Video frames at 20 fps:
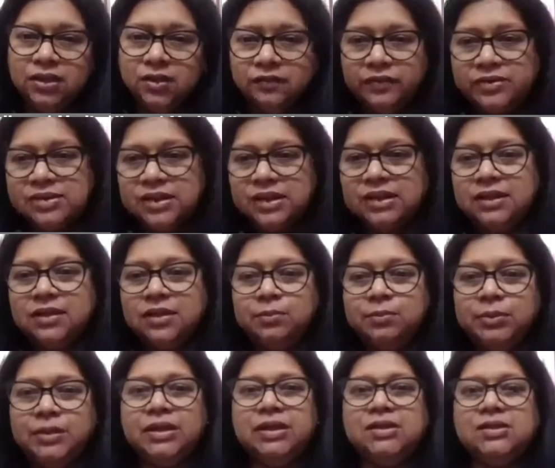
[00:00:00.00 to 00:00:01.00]
give us ET
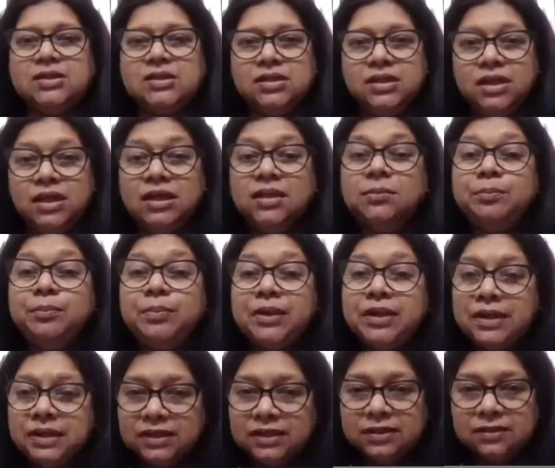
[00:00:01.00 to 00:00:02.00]
Panache in
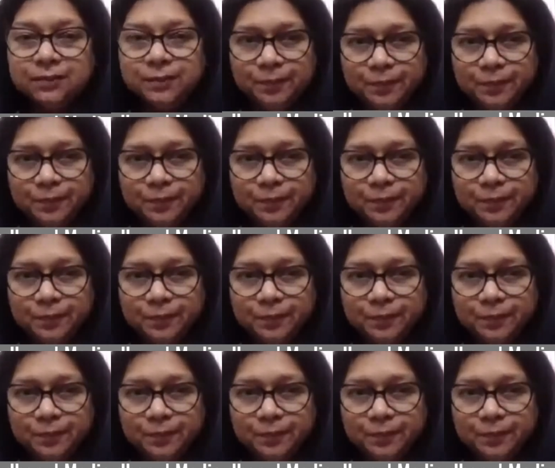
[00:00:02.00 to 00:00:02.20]
print.